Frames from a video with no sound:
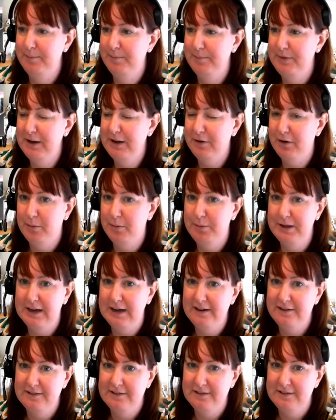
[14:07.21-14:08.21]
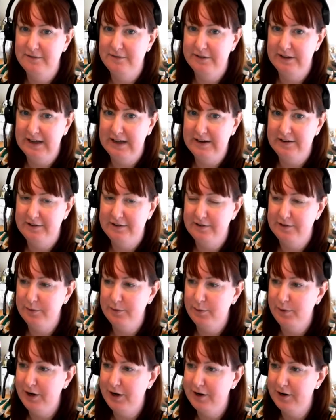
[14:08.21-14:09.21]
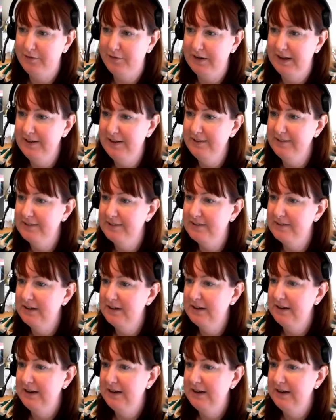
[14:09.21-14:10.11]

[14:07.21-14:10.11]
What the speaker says: their obligations in relation to work events.